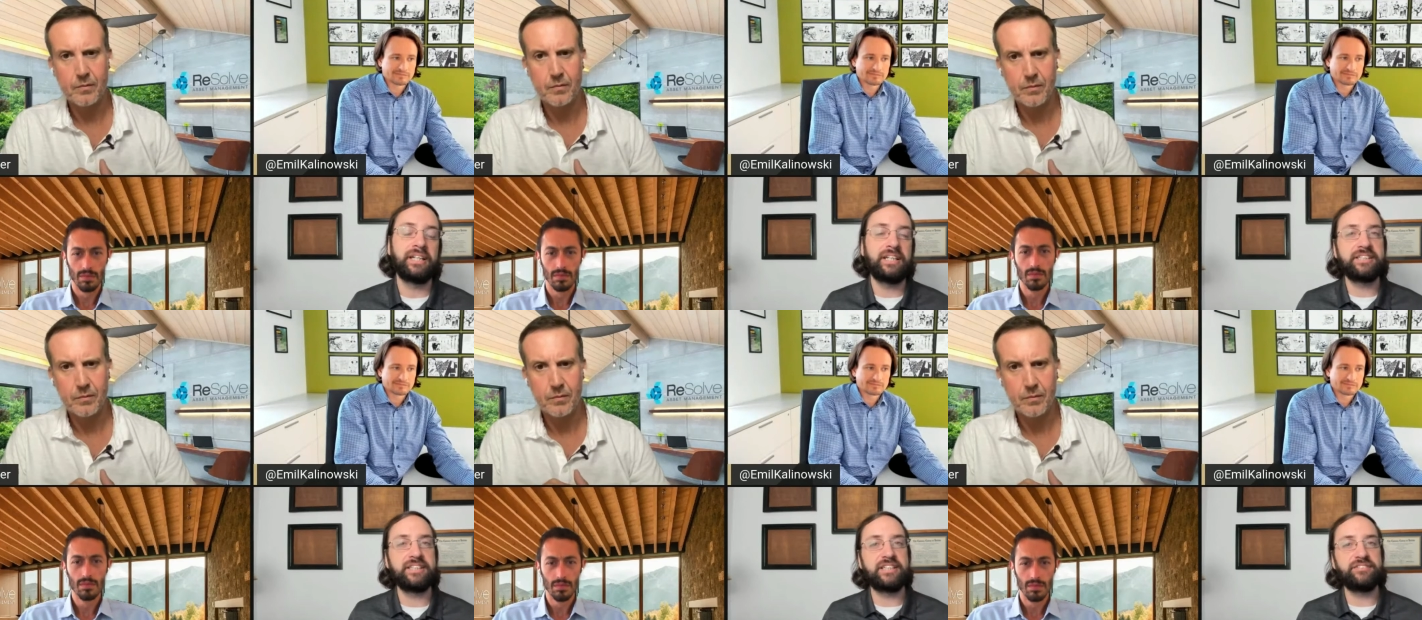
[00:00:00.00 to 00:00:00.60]
Speaker 1: It
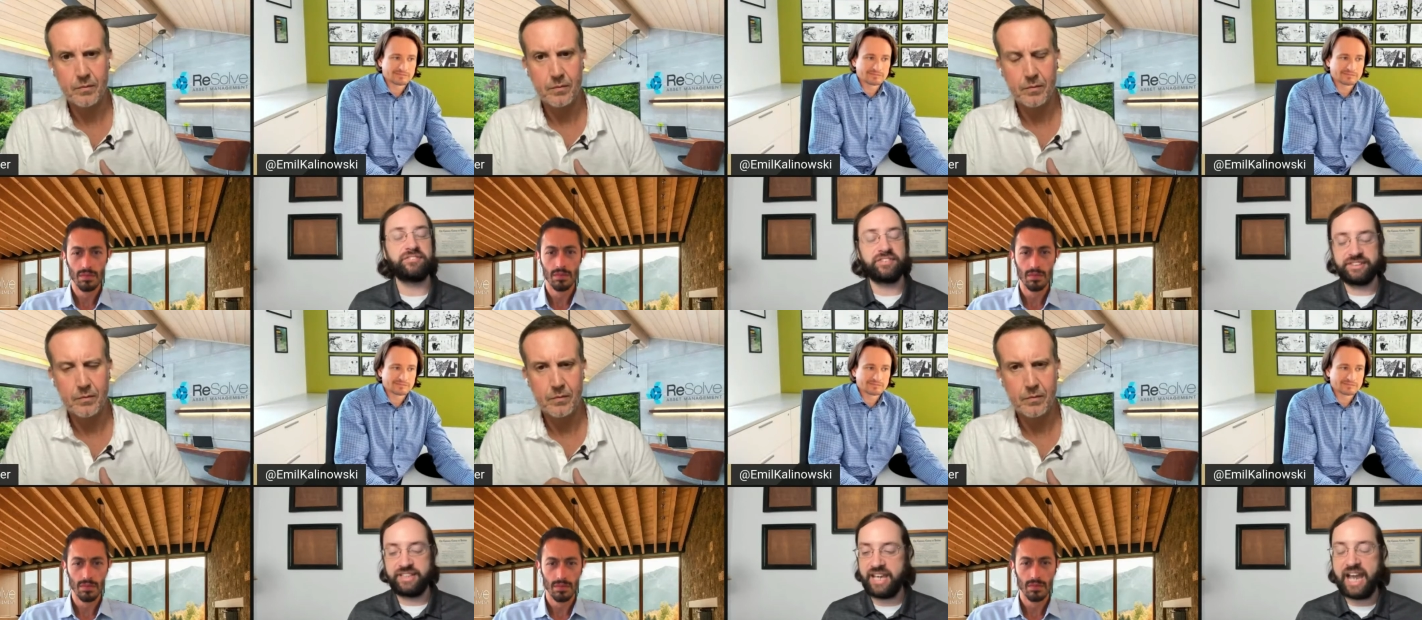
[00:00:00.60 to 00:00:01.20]
isn't if,
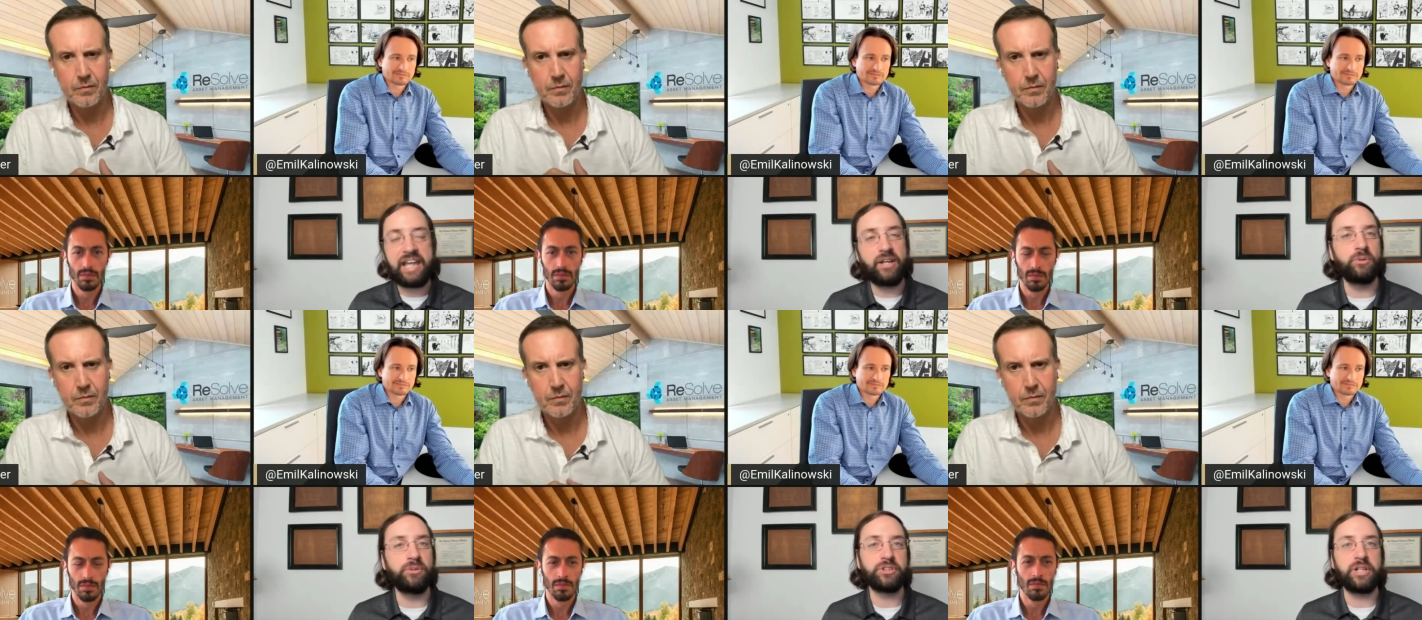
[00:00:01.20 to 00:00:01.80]
say, I
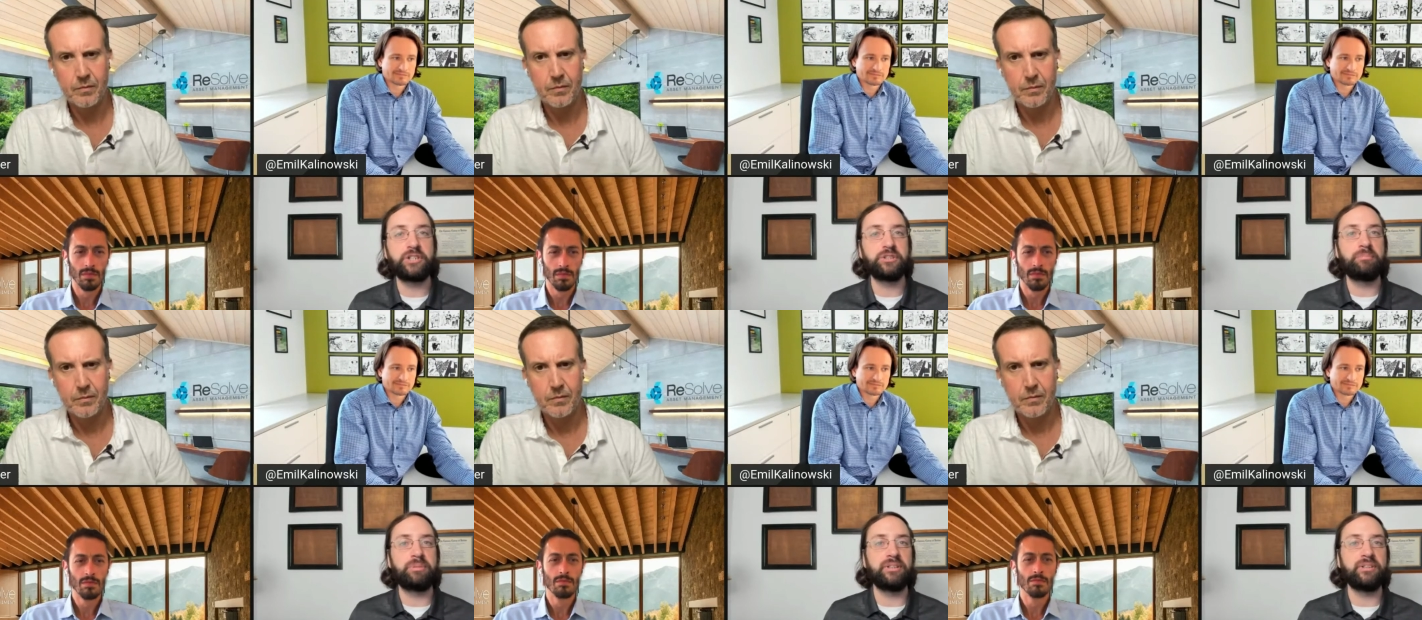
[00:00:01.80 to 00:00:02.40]
own a treasury
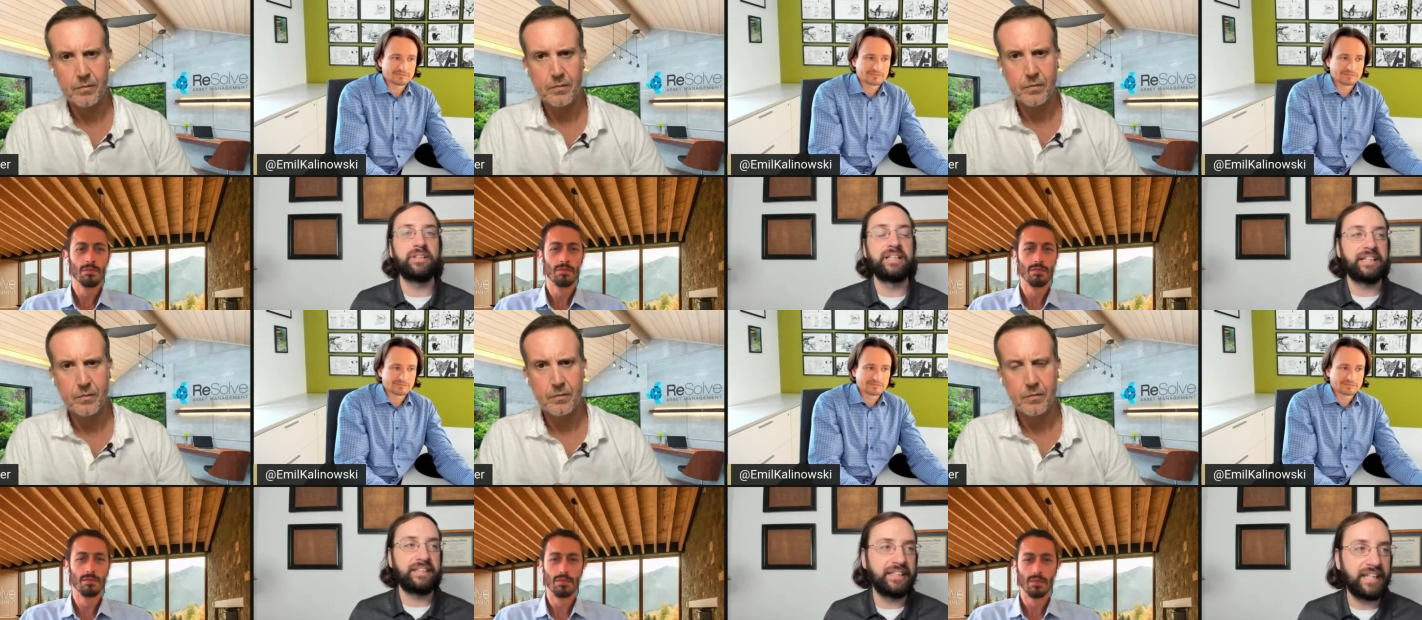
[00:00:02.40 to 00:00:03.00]
bill
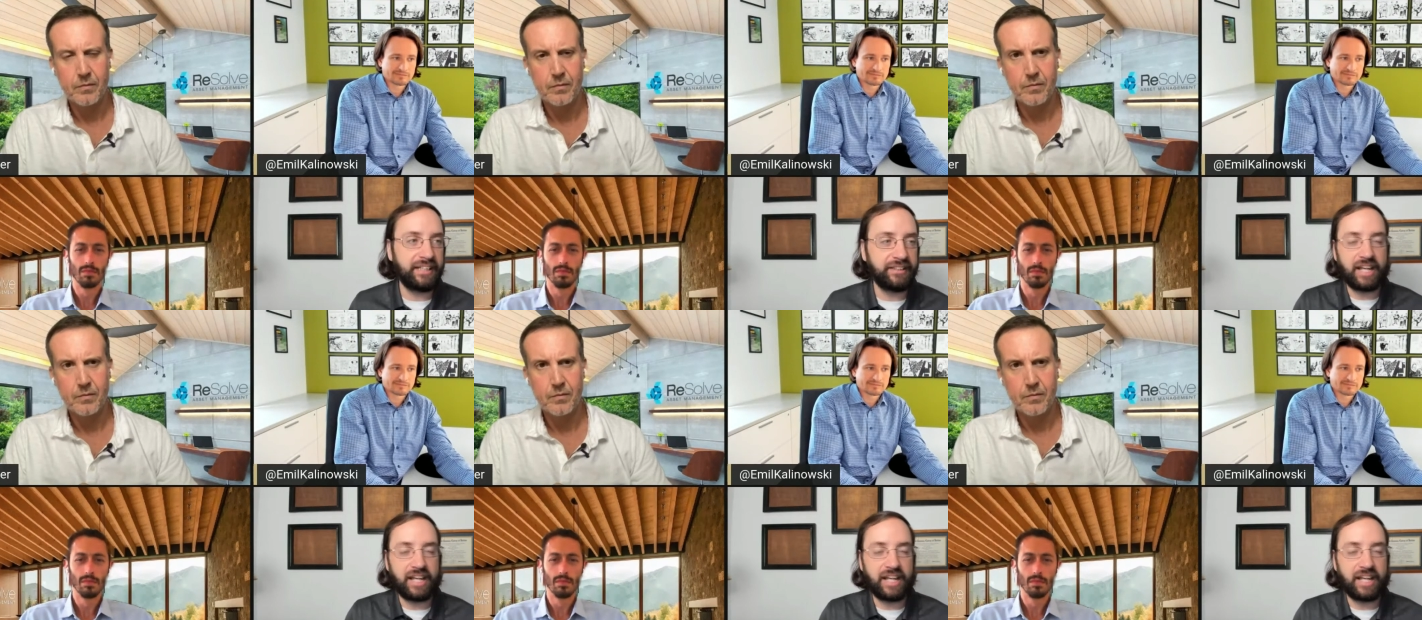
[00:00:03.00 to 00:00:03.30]
and then I,